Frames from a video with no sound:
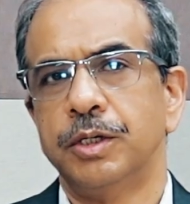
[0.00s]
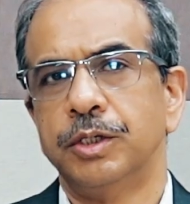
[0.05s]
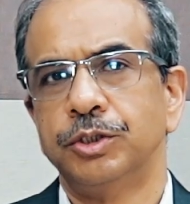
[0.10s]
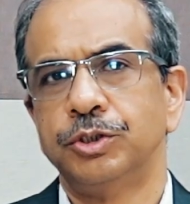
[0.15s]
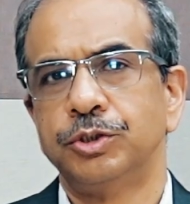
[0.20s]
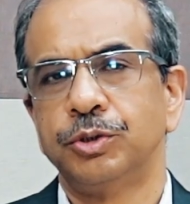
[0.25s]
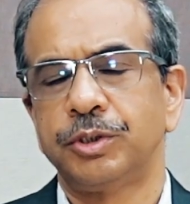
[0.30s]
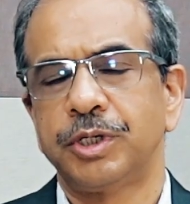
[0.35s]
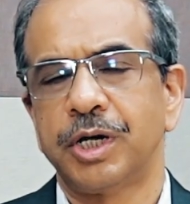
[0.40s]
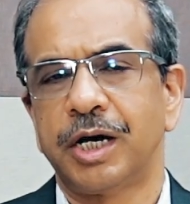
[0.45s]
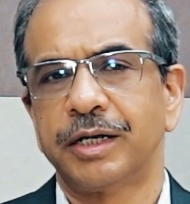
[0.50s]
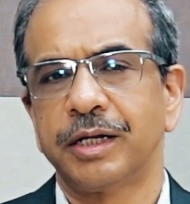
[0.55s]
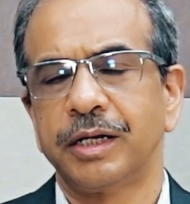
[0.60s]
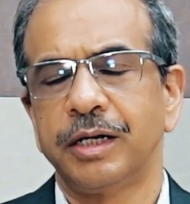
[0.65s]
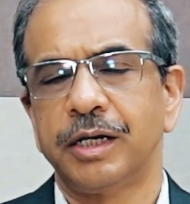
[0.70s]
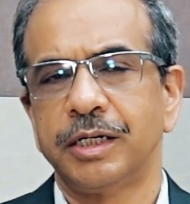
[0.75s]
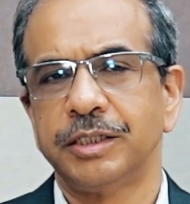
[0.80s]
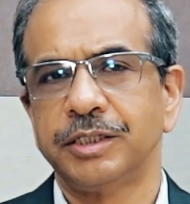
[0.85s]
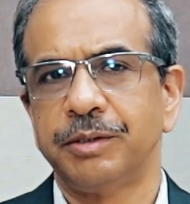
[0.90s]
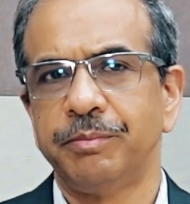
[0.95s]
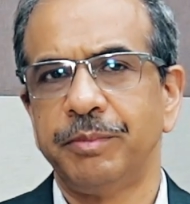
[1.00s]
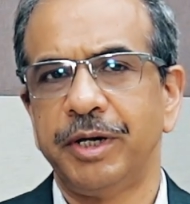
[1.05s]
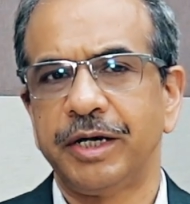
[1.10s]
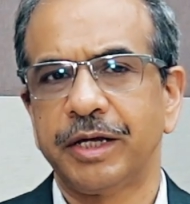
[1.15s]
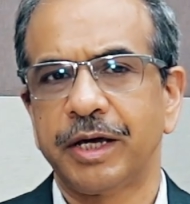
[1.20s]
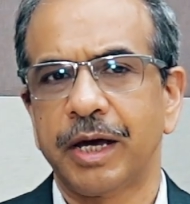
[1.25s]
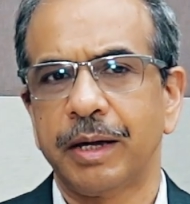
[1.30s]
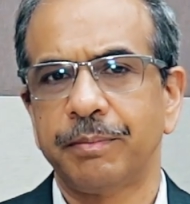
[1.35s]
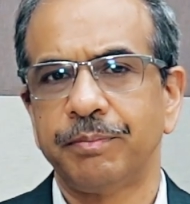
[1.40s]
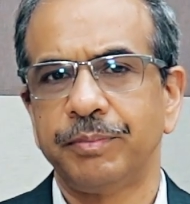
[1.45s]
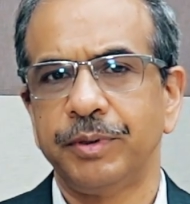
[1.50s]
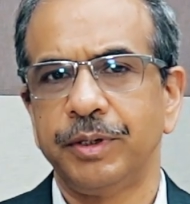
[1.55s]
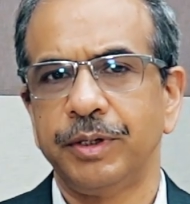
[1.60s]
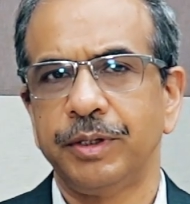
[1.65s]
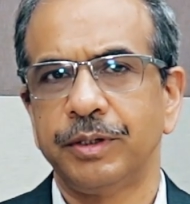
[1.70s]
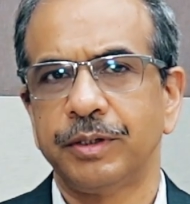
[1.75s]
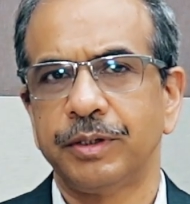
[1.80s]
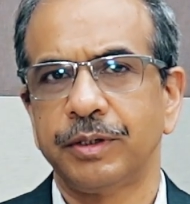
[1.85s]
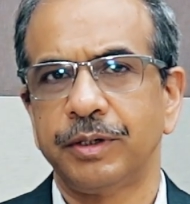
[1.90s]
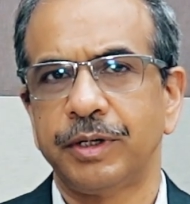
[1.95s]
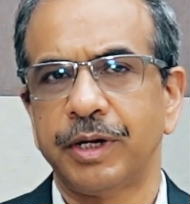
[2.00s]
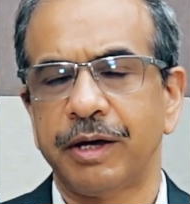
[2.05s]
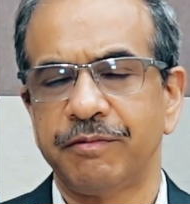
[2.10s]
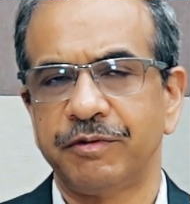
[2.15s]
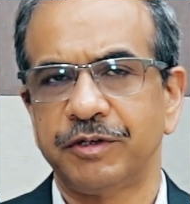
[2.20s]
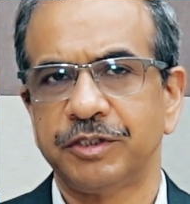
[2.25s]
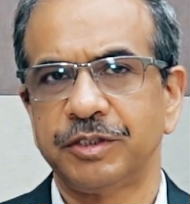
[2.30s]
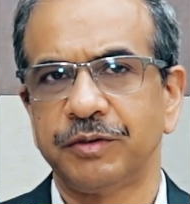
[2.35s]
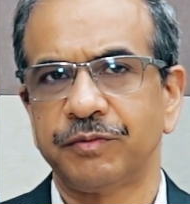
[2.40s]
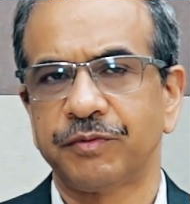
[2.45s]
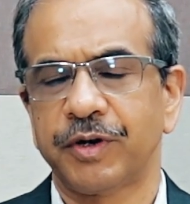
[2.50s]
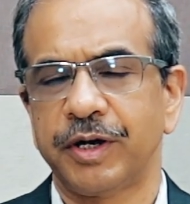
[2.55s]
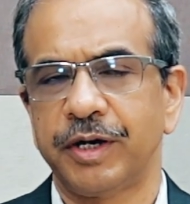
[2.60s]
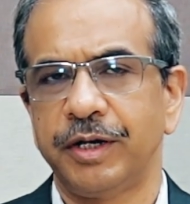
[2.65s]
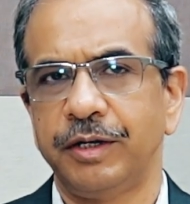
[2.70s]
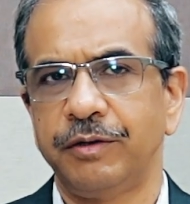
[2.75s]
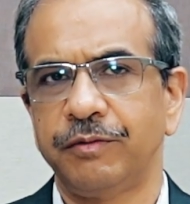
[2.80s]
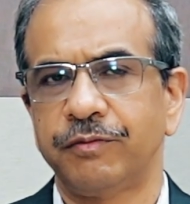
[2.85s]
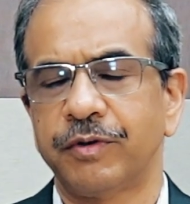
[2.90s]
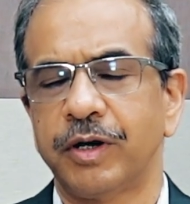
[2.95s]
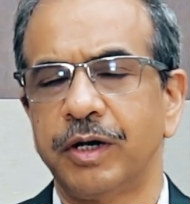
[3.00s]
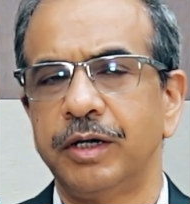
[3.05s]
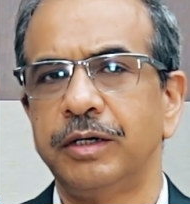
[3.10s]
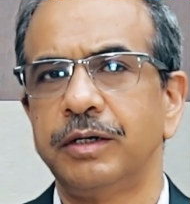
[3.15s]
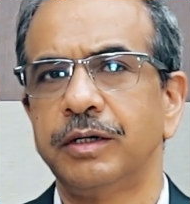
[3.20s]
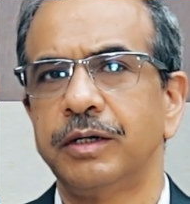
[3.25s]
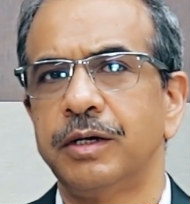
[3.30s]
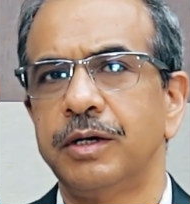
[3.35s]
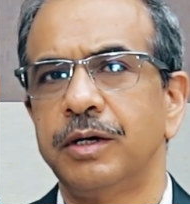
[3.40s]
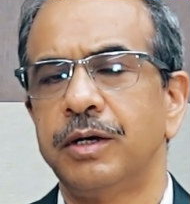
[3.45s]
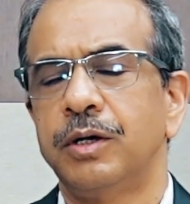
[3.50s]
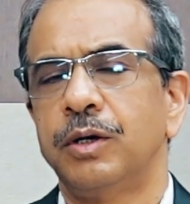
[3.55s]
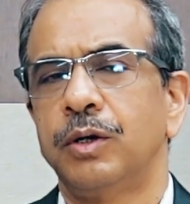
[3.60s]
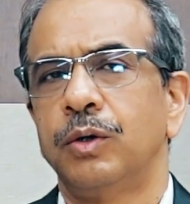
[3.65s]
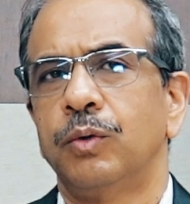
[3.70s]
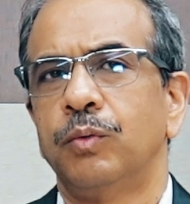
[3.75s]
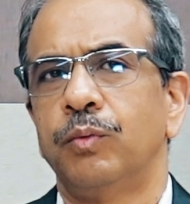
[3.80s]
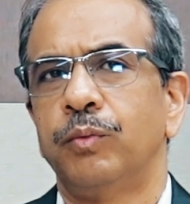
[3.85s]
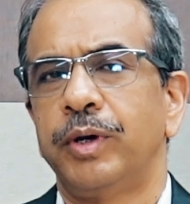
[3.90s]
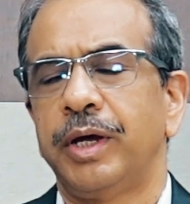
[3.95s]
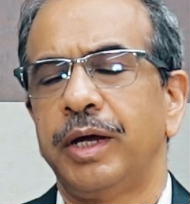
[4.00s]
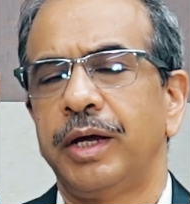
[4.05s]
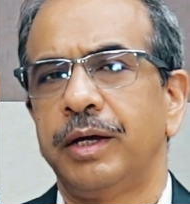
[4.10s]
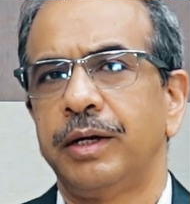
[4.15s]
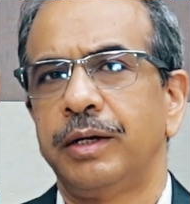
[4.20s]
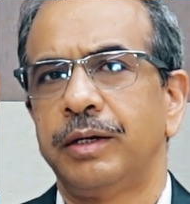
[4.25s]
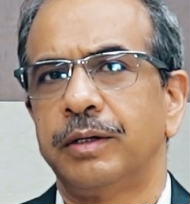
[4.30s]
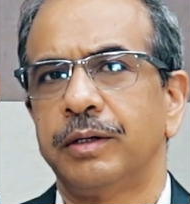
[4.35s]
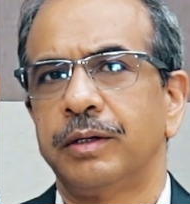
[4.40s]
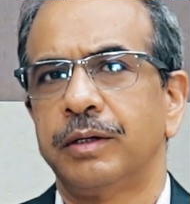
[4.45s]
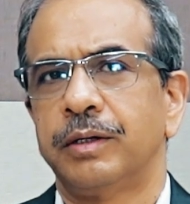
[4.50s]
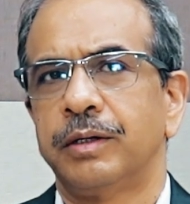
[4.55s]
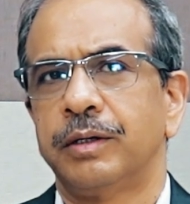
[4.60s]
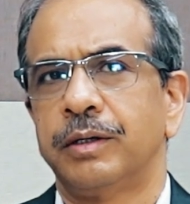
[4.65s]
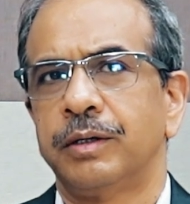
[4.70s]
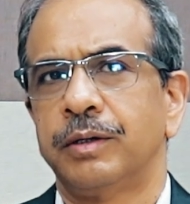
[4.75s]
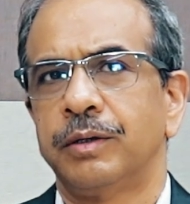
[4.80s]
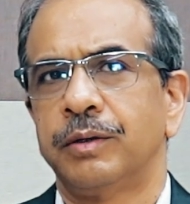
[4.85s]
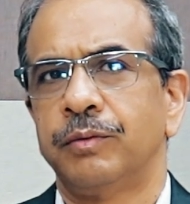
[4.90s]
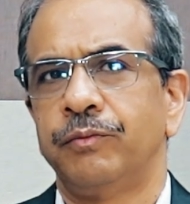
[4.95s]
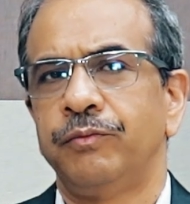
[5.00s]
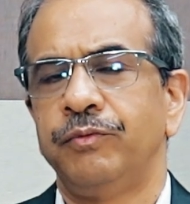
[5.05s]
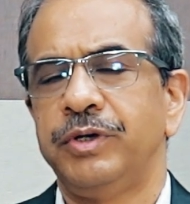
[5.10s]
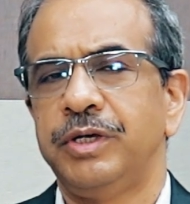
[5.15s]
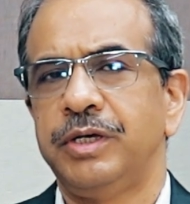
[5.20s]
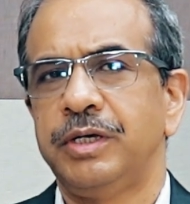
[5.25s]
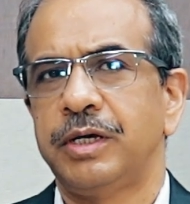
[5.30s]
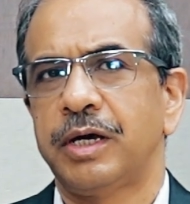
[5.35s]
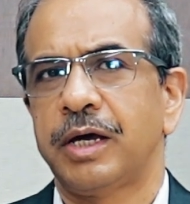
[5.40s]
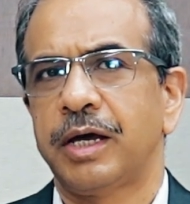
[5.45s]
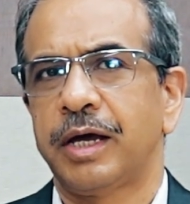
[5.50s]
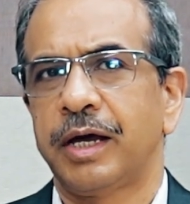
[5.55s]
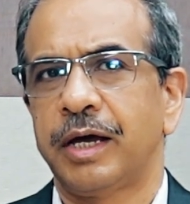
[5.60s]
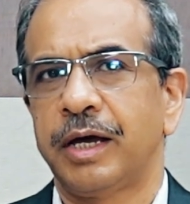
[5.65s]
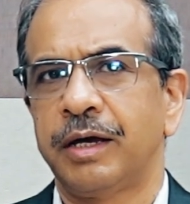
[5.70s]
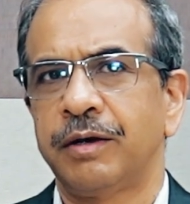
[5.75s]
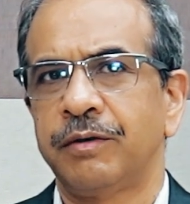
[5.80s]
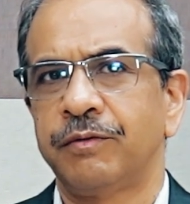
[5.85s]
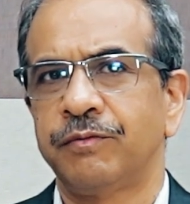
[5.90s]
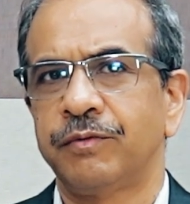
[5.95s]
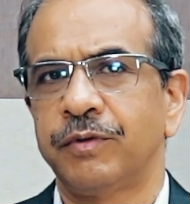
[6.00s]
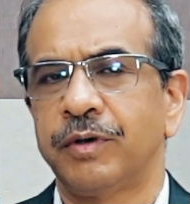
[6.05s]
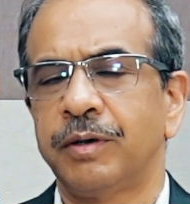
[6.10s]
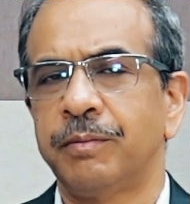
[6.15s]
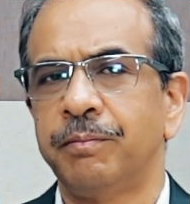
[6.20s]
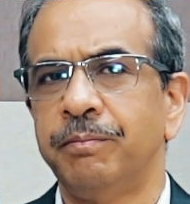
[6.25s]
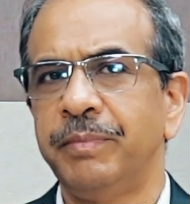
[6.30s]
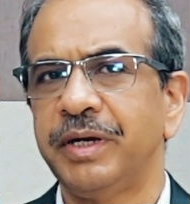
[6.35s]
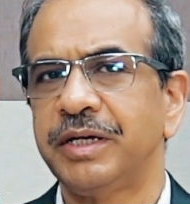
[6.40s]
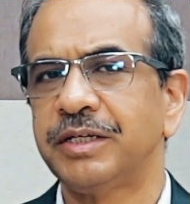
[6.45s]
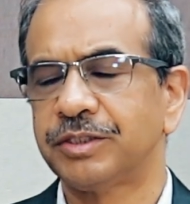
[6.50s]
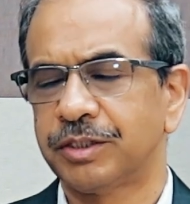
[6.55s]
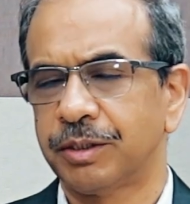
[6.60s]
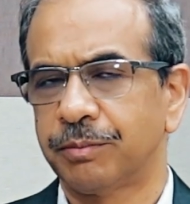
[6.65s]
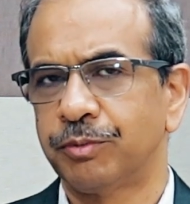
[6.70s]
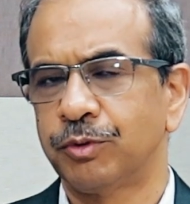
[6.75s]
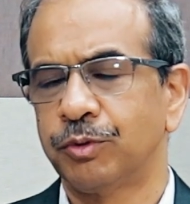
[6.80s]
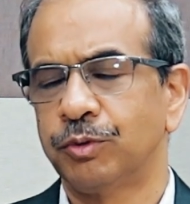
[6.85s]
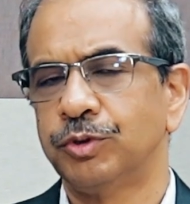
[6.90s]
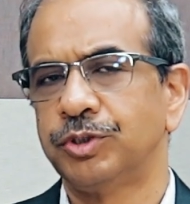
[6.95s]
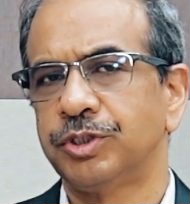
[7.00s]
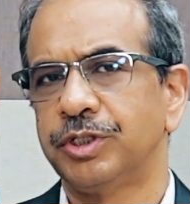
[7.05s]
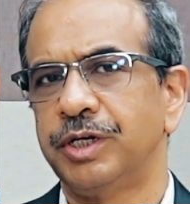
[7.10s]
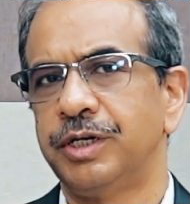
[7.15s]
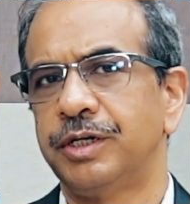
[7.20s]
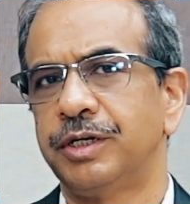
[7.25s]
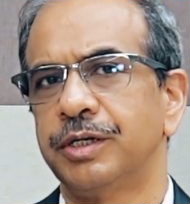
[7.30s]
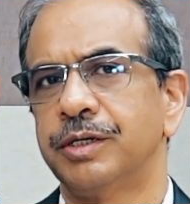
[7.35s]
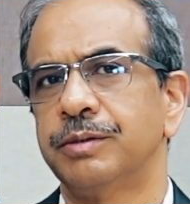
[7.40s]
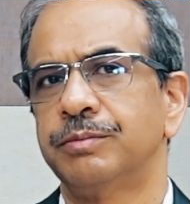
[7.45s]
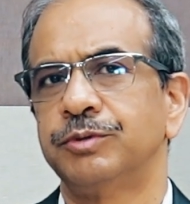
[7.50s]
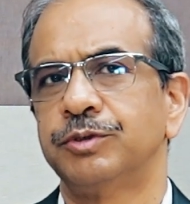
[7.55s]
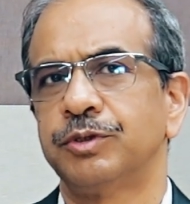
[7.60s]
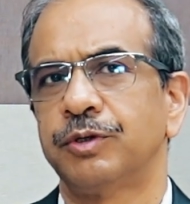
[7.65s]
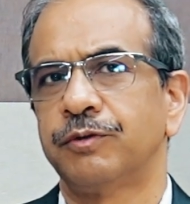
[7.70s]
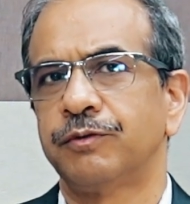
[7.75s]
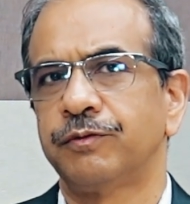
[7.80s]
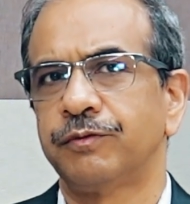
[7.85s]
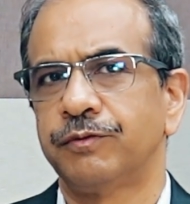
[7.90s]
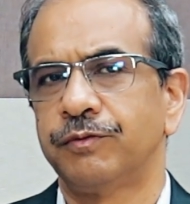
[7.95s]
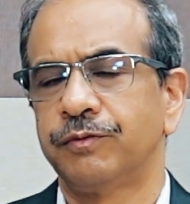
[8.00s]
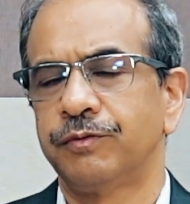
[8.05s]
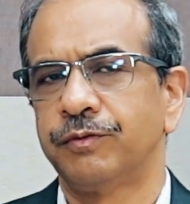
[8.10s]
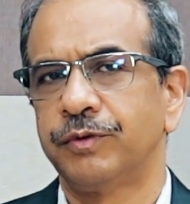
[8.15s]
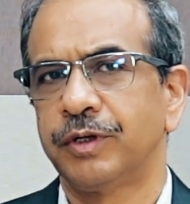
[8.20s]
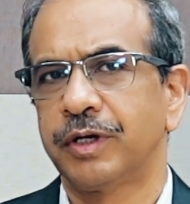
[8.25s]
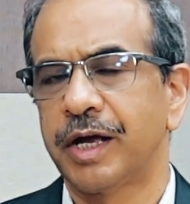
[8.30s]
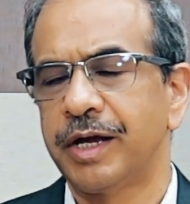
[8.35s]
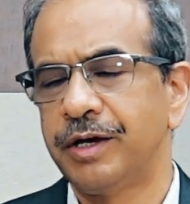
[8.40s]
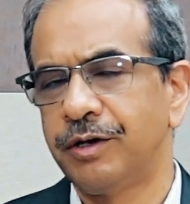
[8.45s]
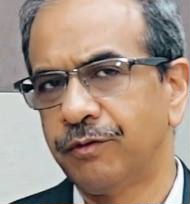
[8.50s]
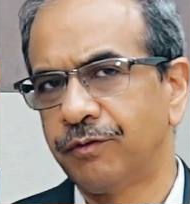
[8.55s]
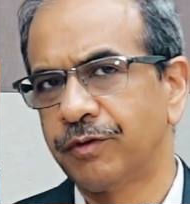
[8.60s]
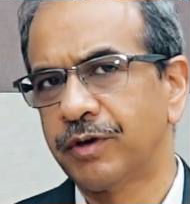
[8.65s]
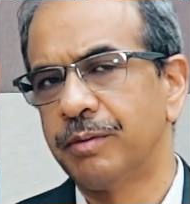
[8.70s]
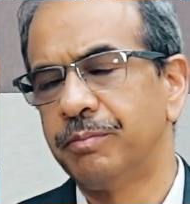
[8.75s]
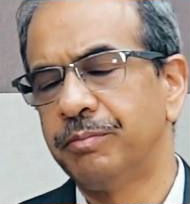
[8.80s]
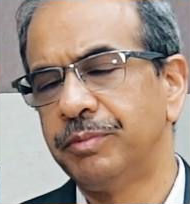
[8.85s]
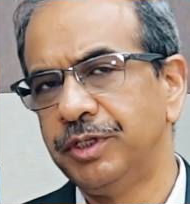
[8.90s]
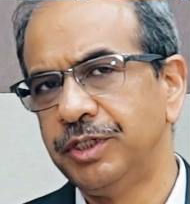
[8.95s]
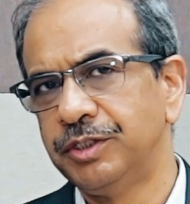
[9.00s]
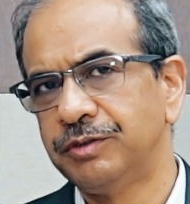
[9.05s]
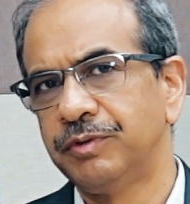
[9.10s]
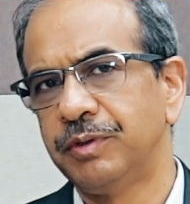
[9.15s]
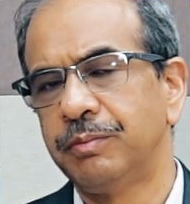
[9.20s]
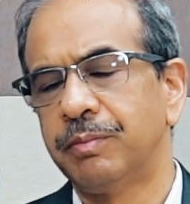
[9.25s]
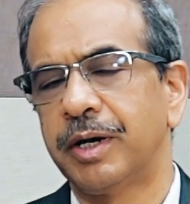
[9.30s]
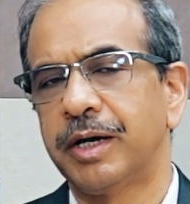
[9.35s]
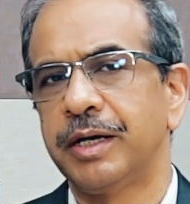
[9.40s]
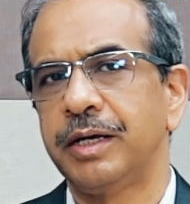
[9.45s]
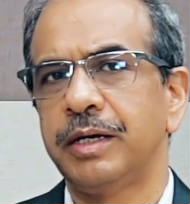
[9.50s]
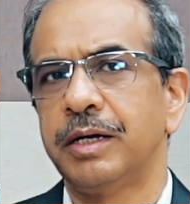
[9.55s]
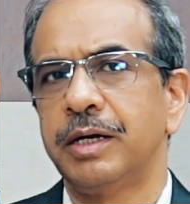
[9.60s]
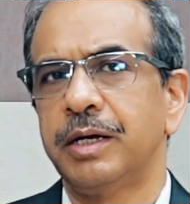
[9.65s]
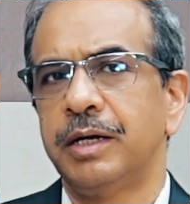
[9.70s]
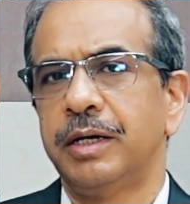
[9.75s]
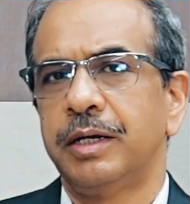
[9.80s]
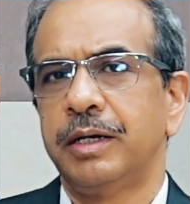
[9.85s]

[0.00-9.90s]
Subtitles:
So Tata large and mid-cap is a diversified fund where we have a mixed approach in terms of the kind of companies we buy.